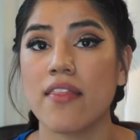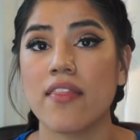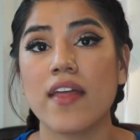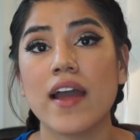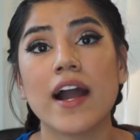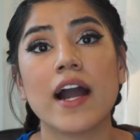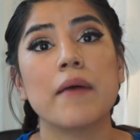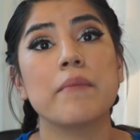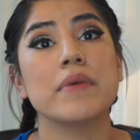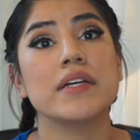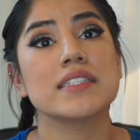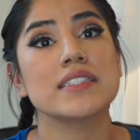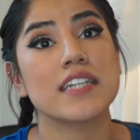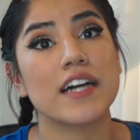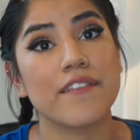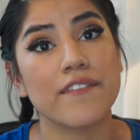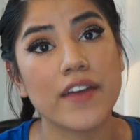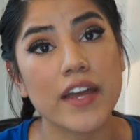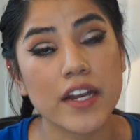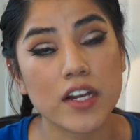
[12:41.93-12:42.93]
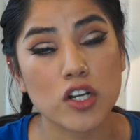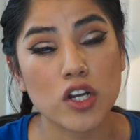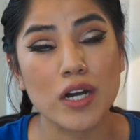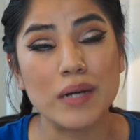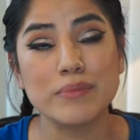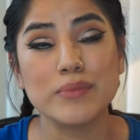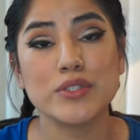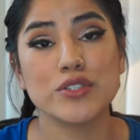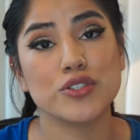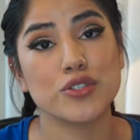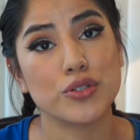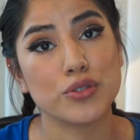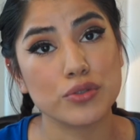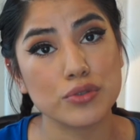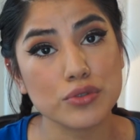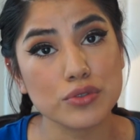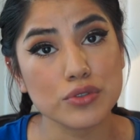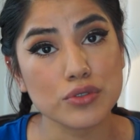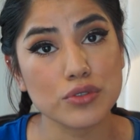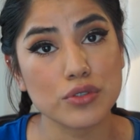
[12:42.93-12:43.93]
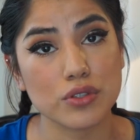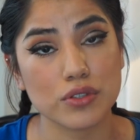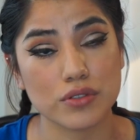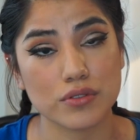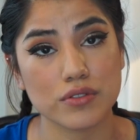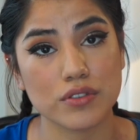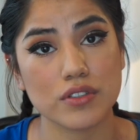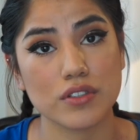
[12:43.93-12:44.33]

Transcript: déjame saber con mucho gusto.